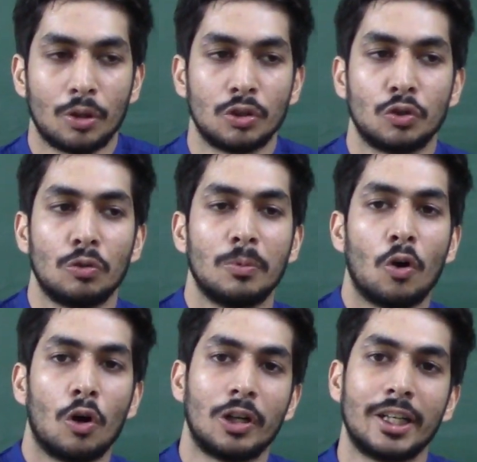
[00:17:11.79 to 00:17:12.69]
because you will be
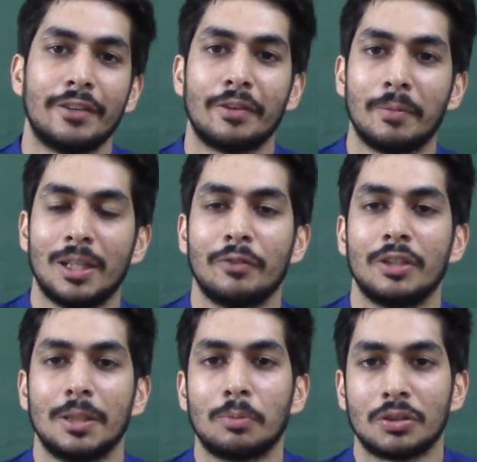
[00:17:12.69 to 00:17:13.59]
already familiar
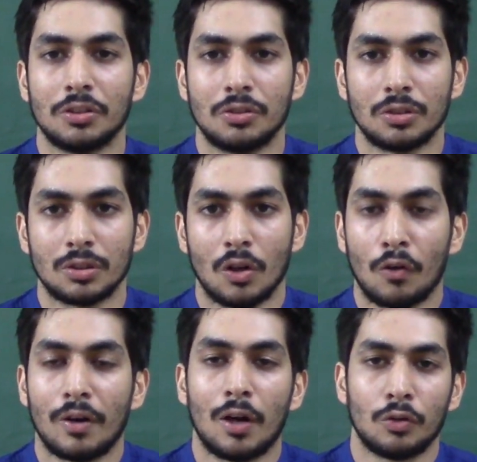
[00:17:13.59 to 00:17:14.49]
with the procedures
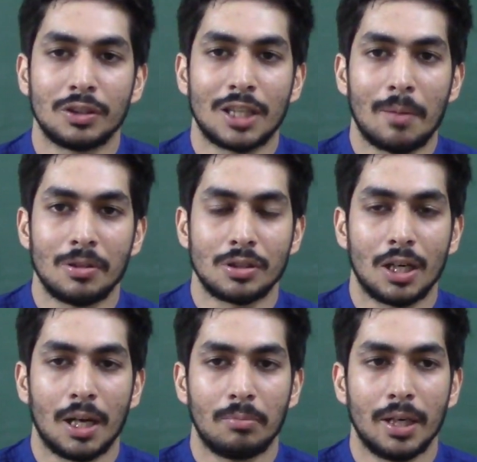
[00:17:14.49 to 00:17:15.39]
of how to establish
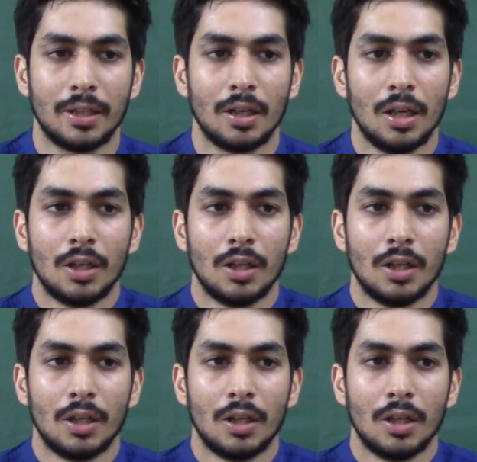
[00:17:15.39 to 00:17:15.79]
a lab, right?